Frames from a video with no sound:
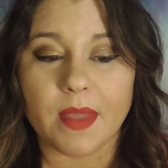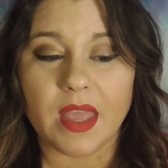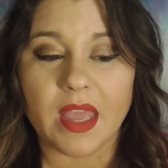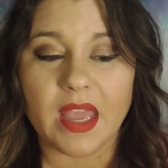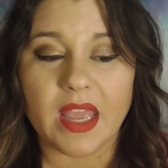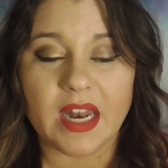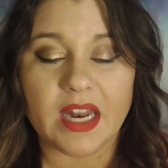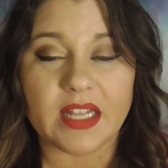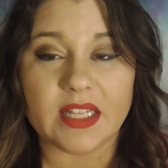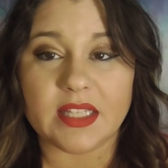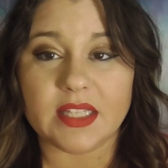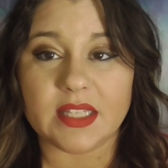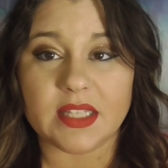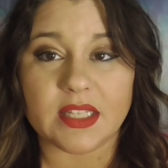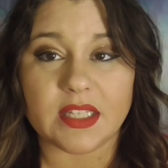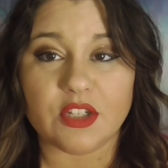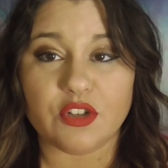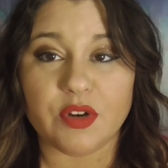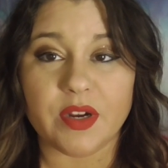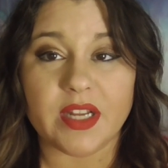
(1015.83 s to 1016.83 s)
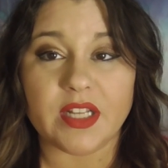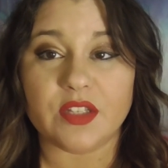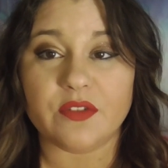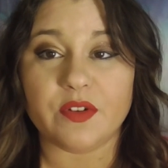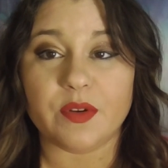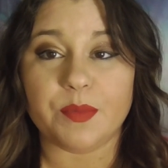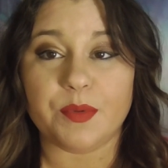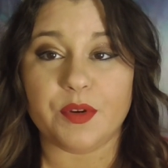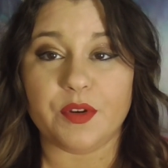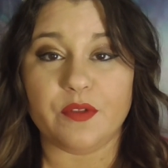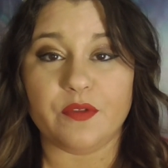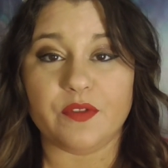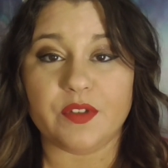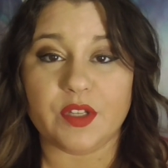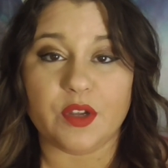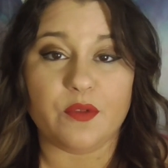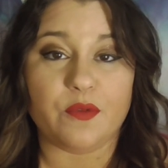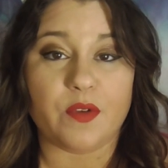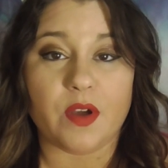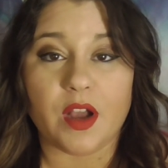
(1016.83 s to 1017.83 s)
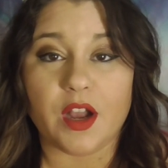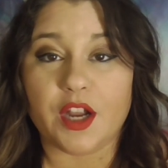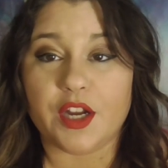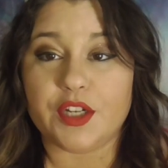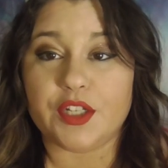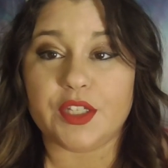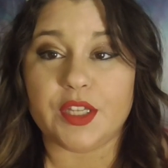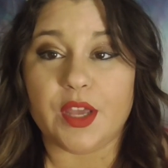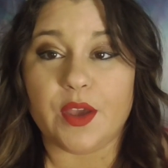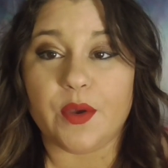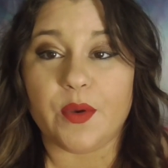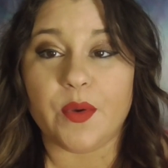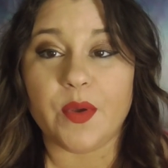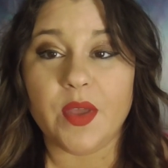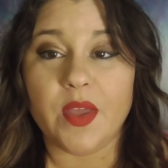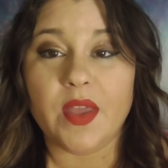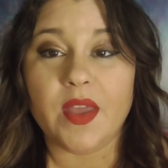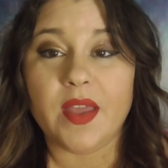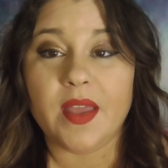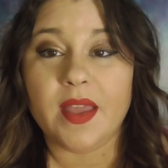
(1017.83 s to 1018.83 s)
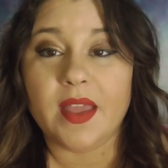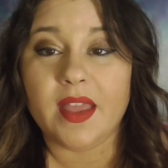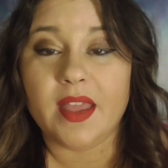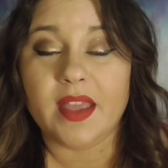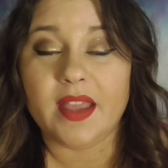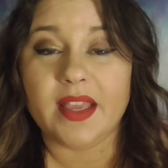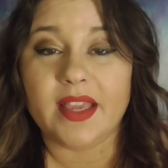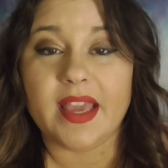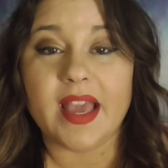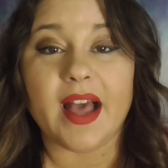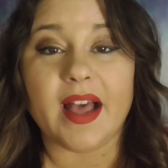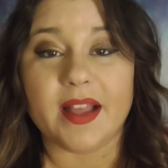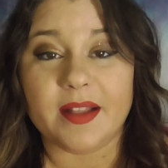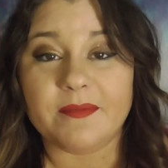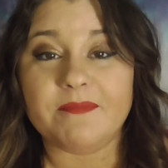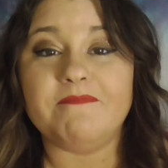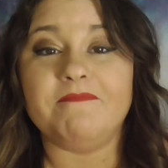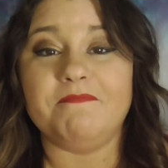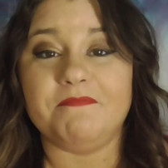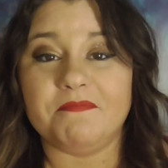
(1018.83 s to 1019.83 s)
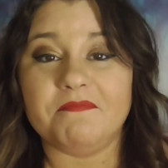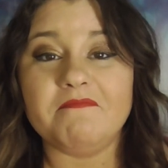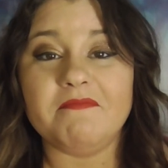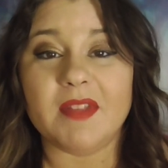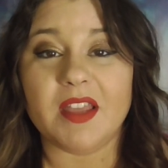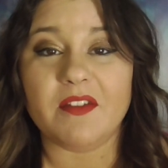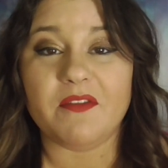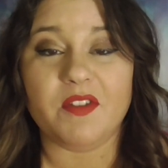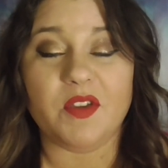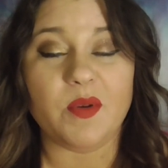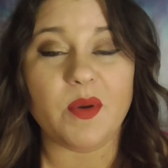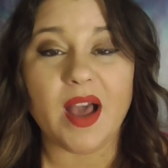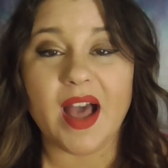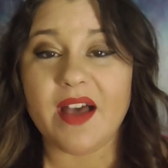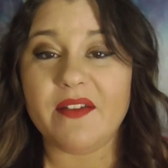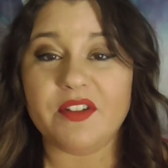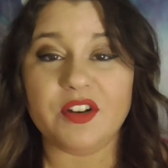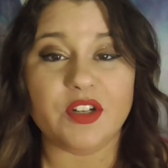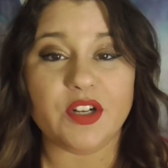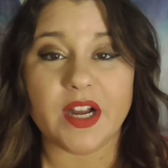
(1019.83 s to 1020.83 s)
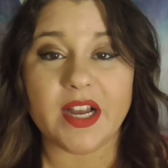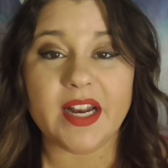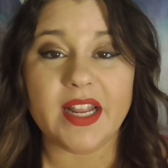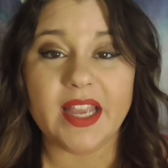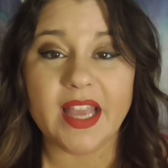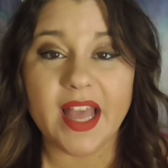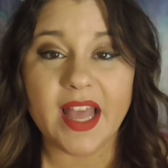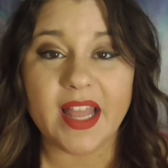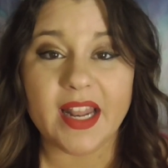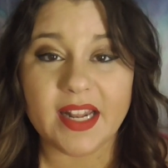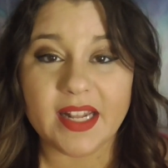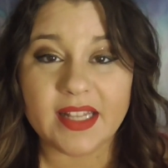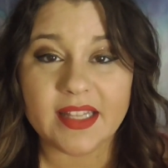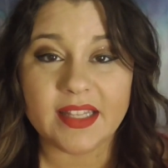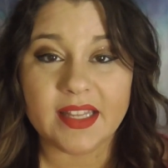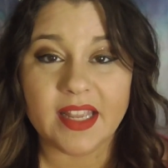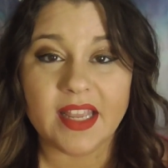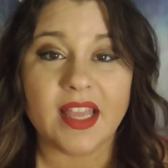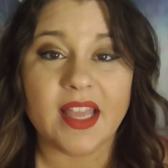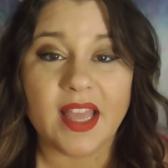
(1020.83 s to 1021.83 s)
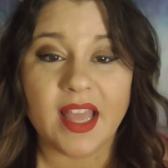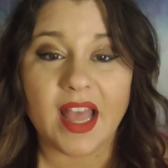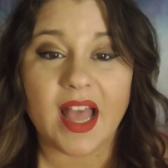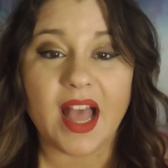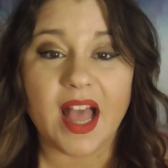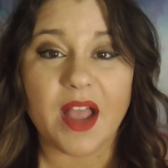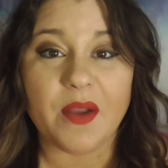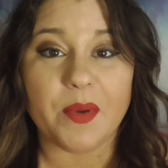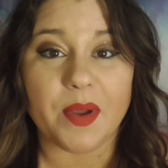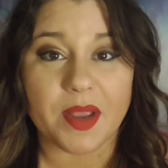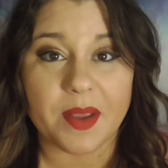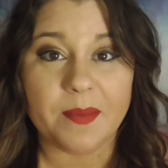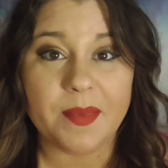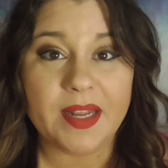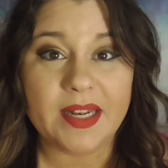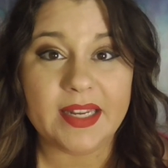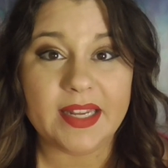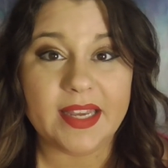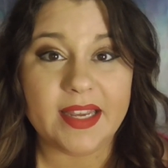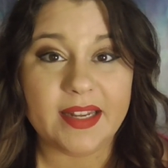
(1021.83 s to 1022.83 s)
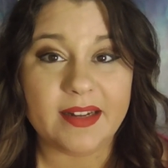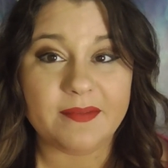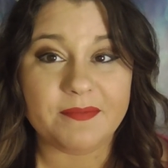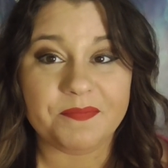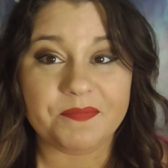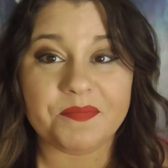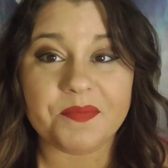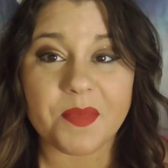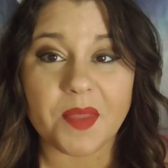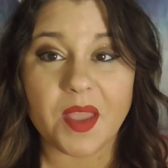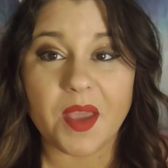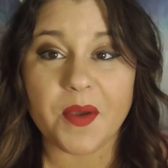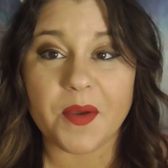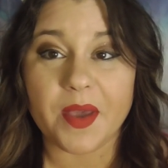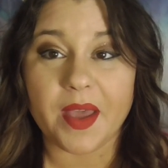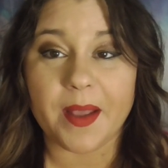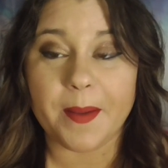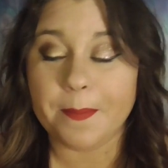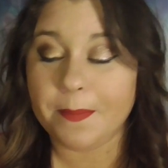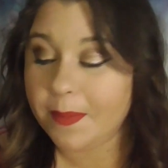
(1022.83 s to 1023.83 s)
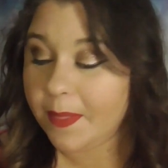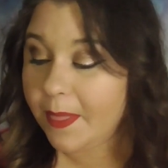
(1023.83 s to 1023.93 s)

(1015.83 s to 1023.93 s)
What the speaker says: And it's transfer proof so far, so yeah. If you haven't tried it yet, I recommend it. Okay,